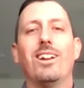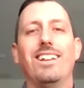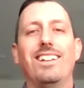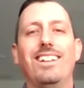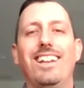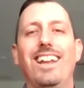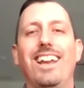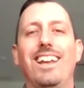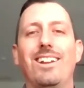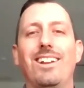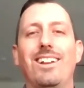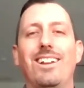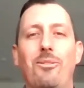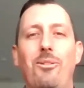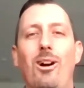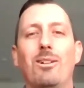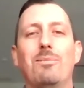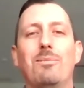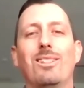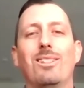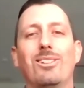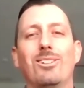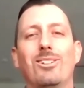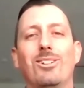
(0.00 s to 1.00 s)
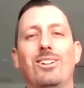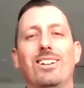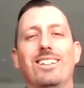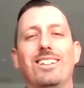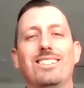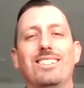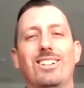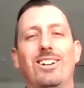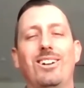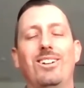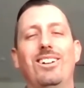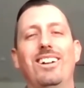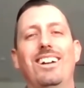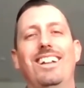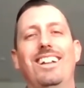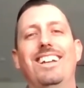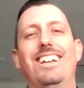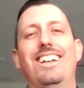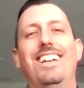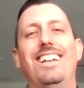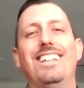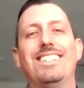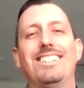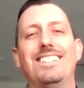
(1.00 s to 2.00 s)
And he had to walk me through it. So
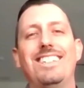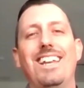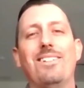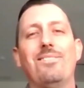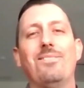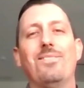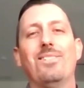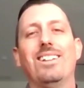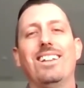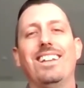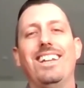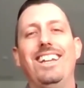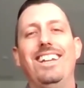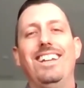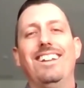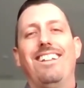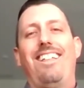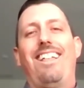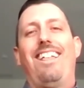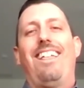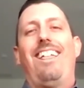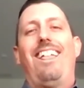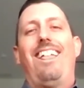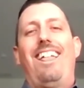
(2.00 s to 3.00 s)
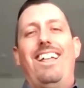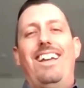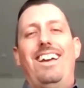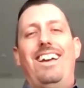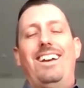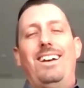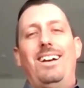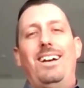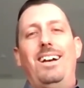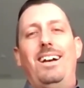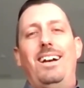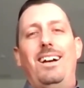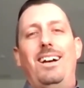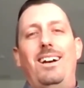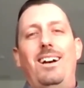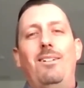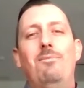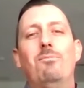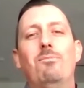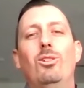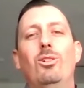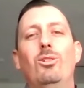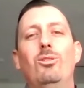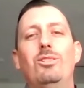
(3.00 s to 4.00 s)
it's definitely
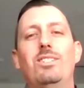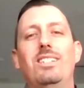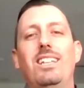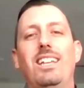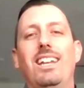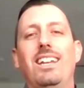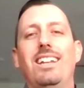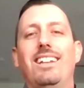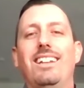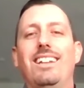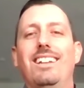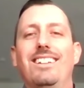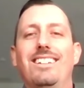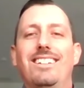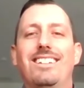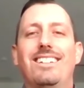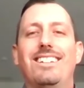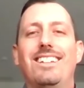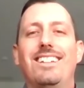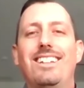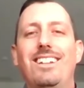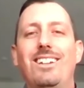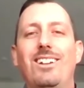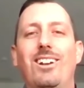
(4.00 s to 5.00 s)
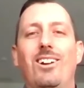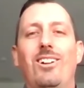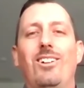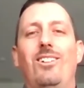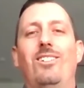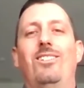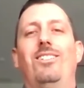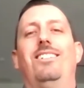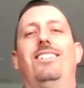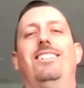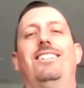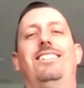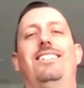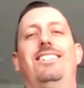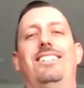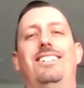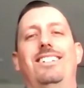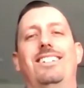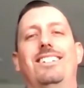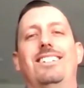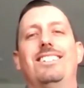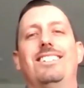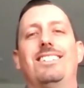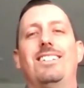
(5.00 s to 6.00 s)
I'm losing,
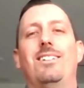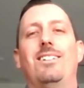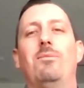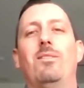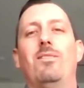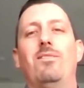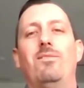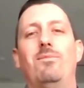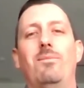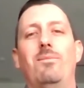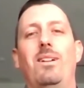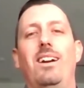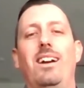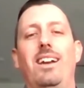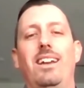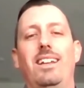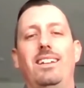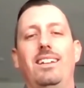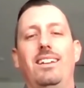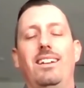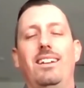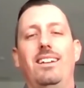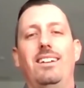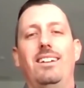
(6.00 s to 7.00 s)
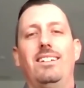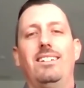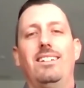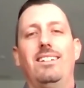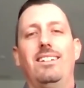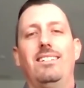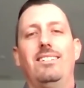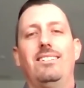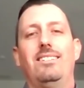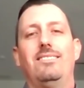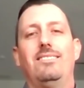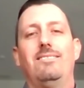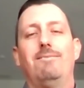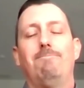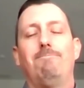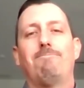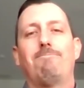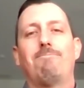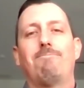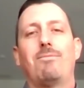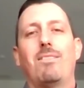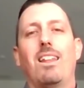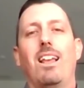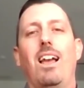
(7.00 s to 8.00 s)
some of my.
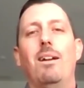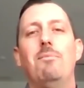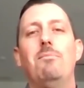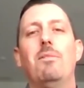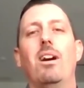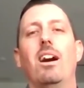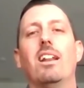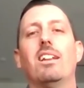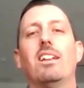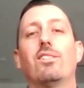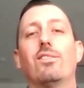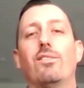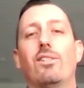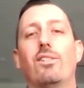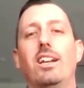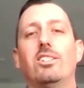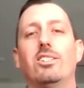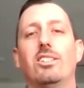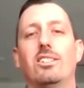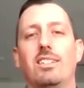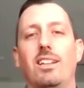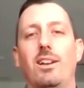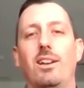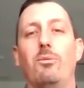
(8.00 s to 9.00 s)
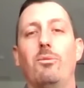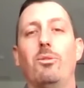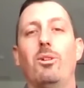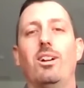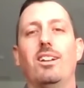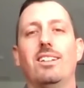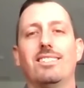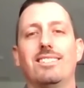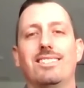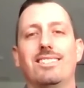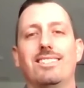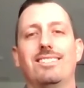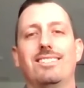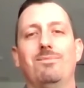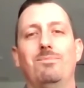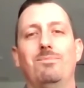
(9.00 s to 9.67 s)
I'm not as fresh as I was.